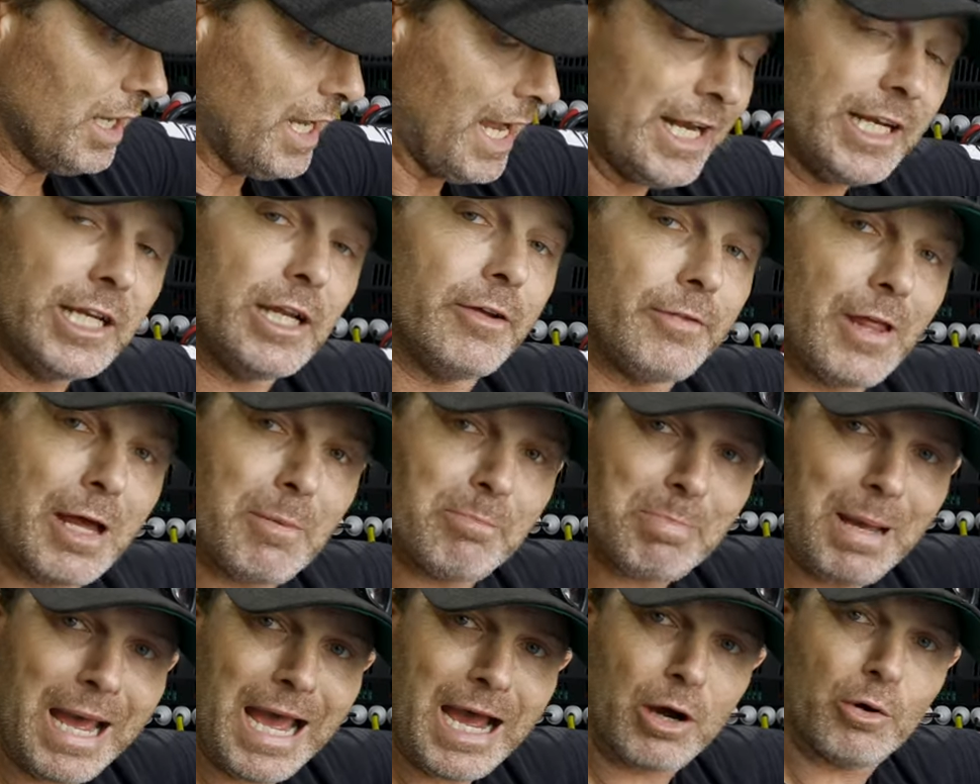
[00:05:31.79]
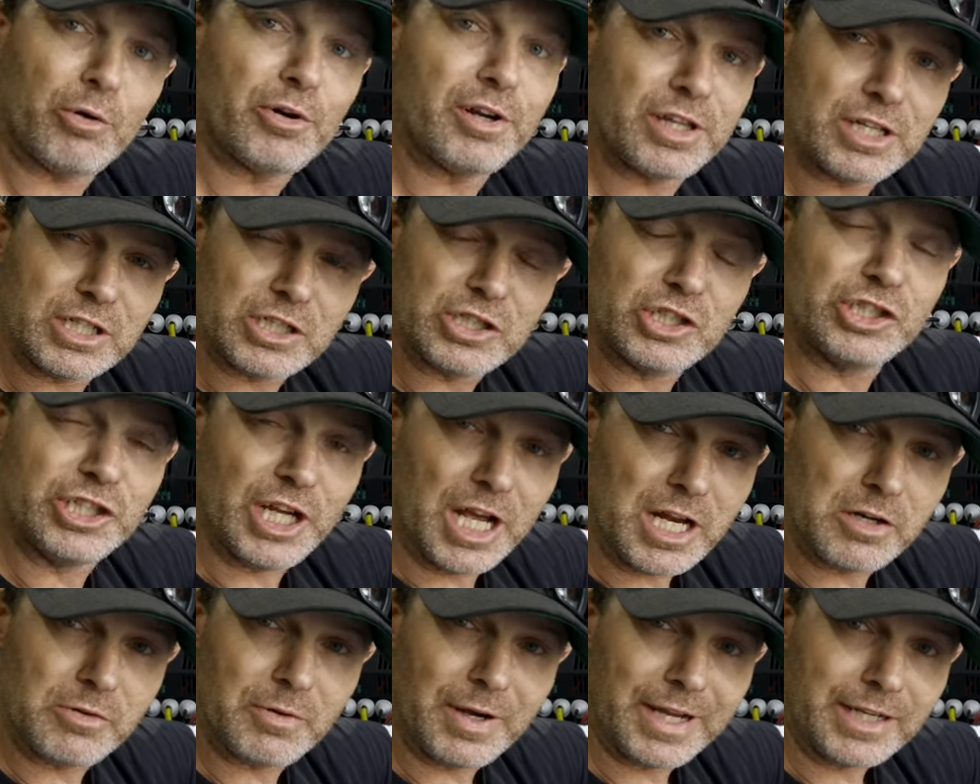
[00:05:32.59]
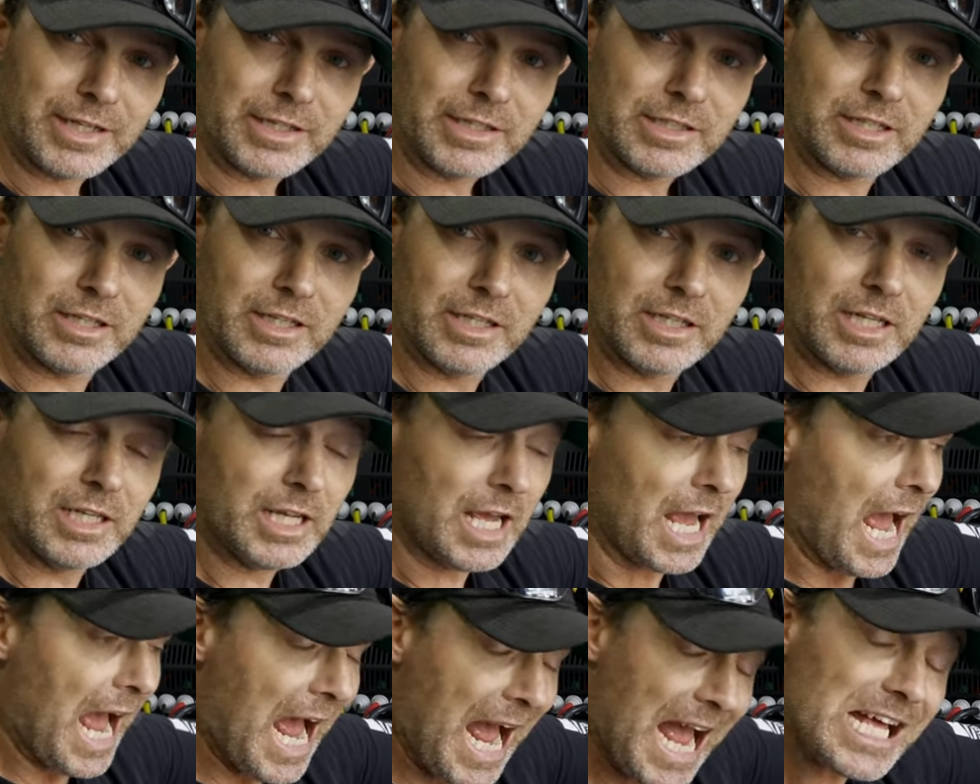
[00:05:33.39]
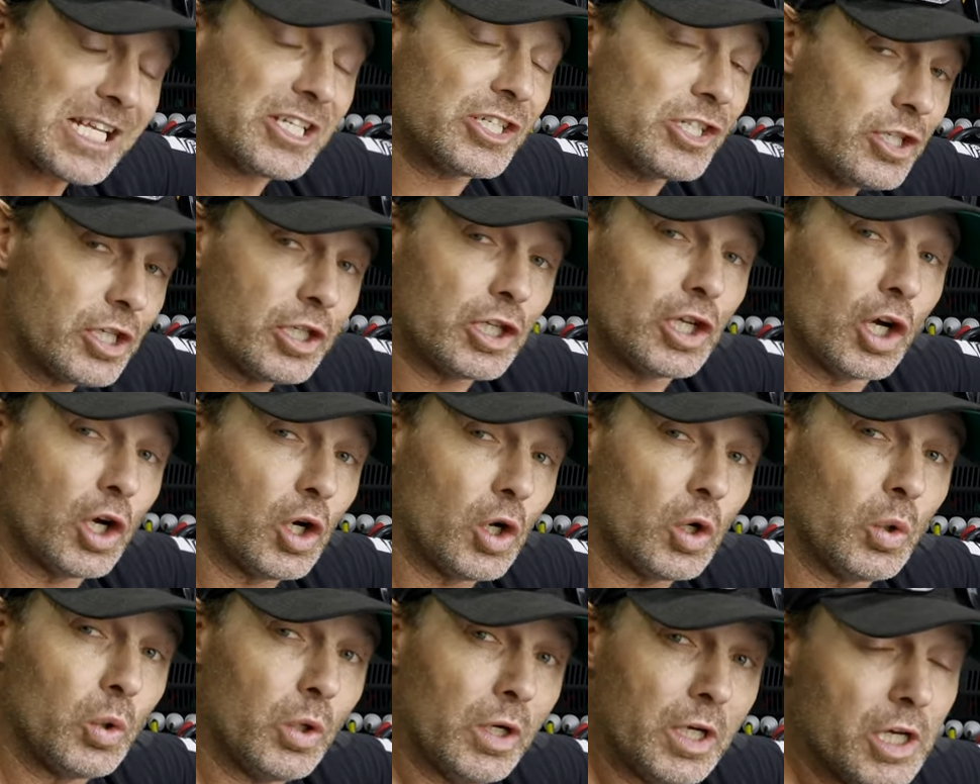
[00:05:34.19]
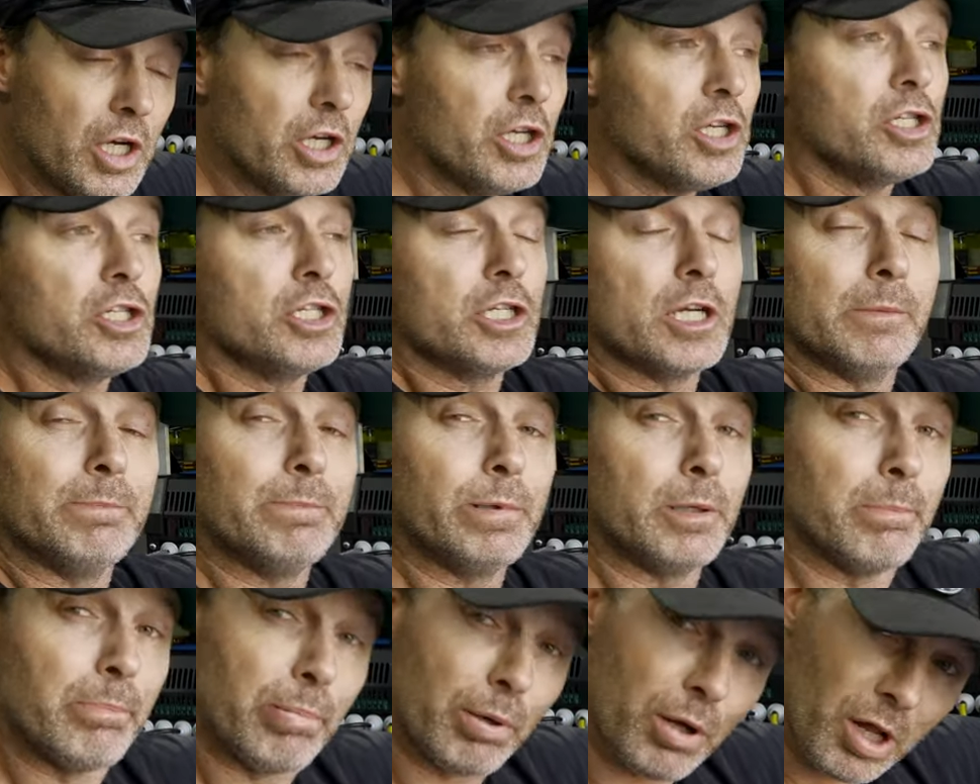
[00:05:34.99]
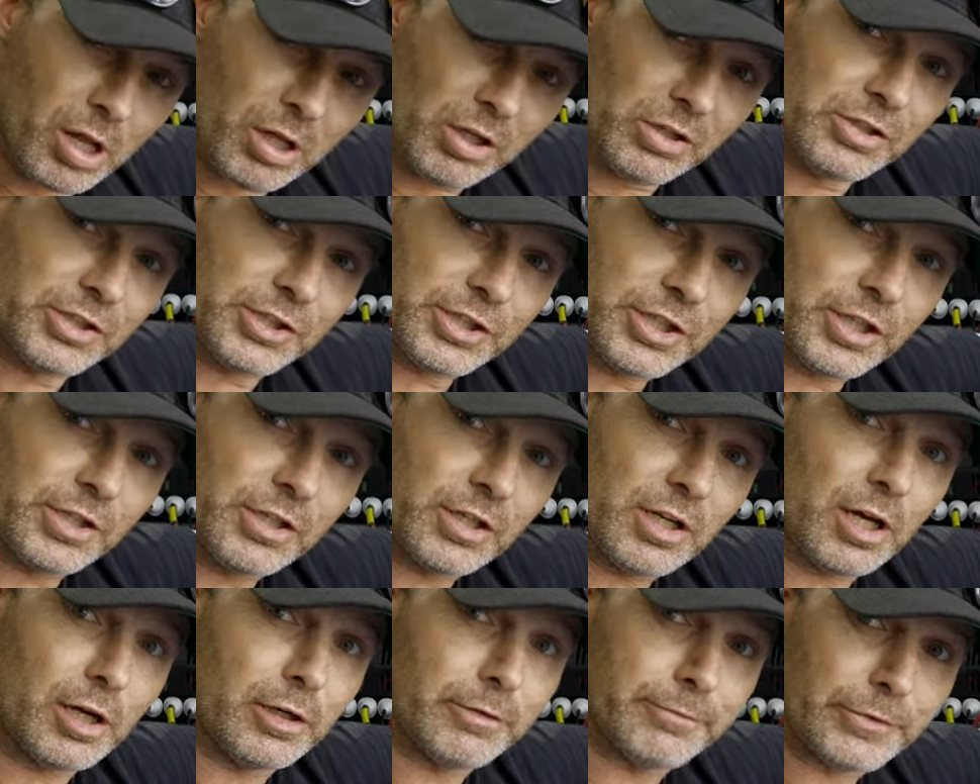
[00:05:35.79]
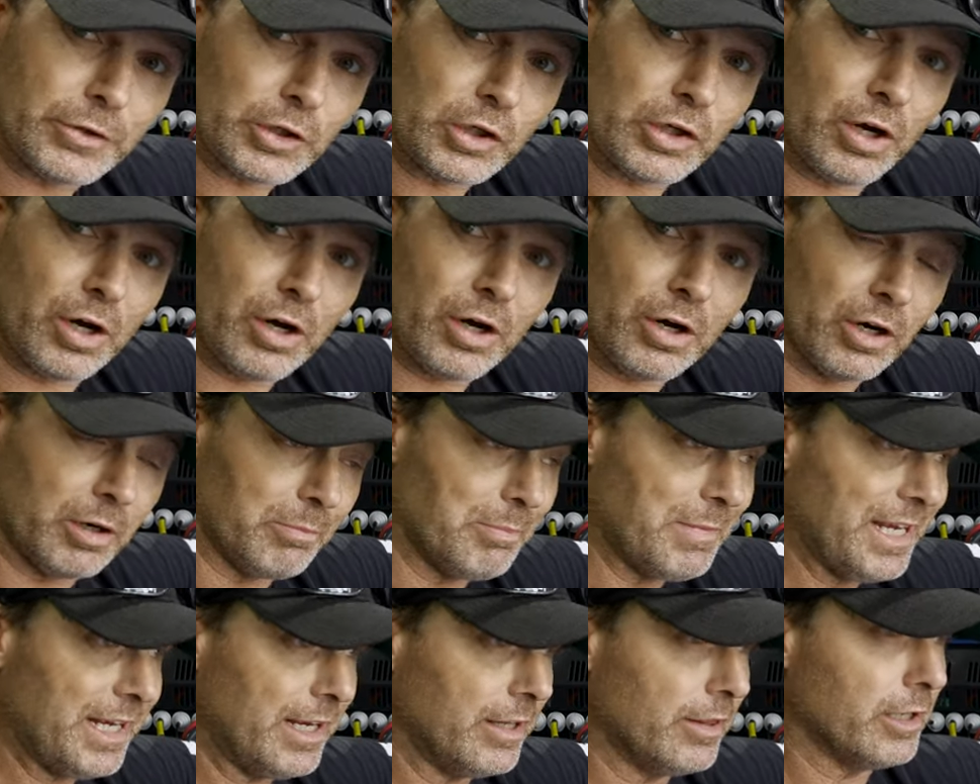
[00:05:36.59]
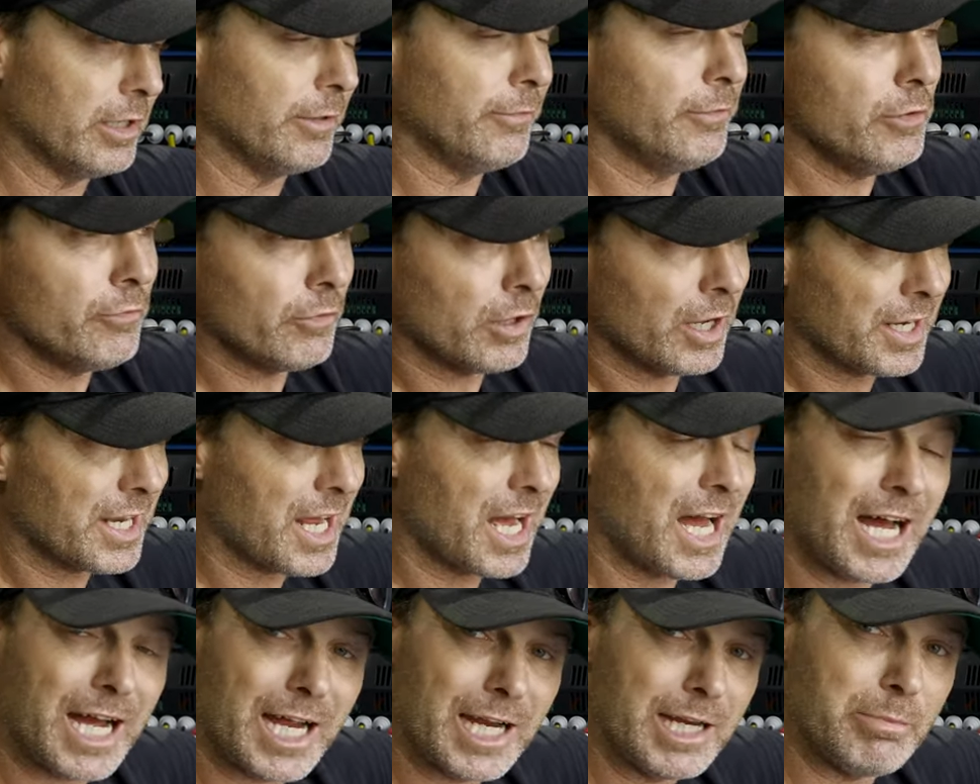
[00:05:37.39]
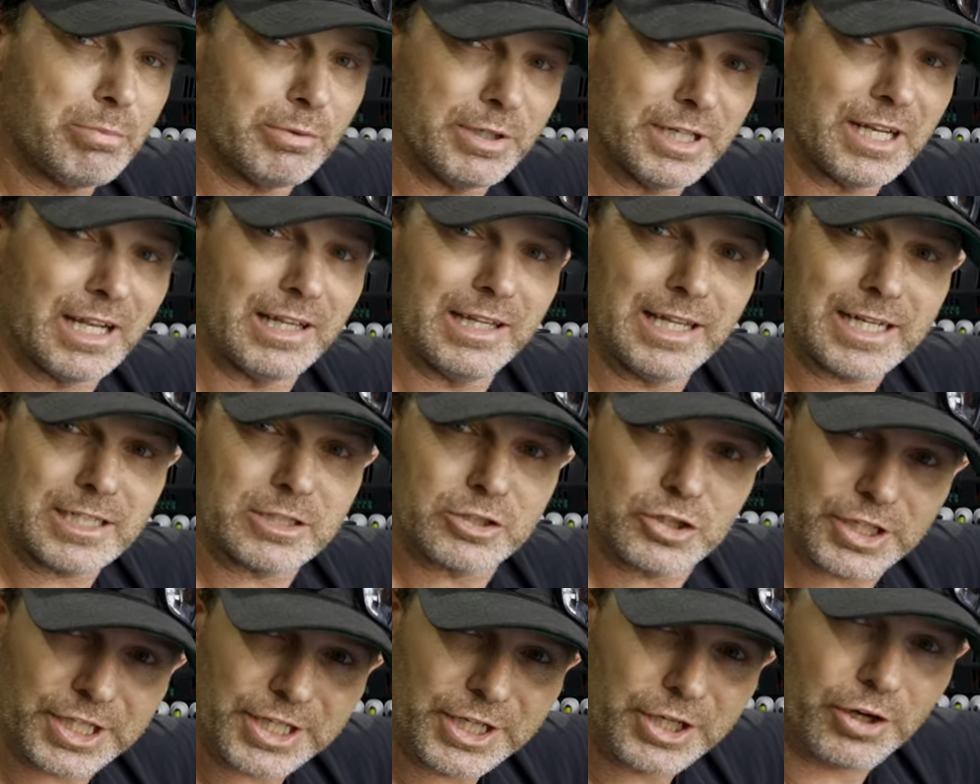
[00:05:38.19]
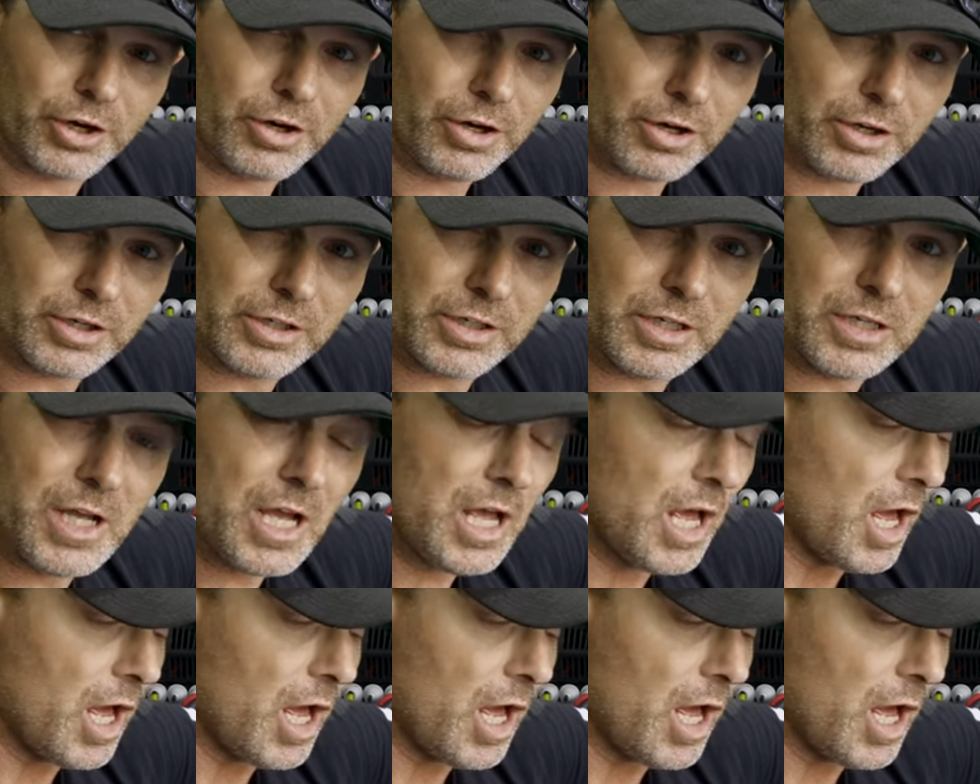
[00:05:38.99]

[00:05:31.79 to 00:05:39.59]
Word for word: any of that power that's generated has to go to propulsion of the car, meaning that if you've got a hybrid electric car,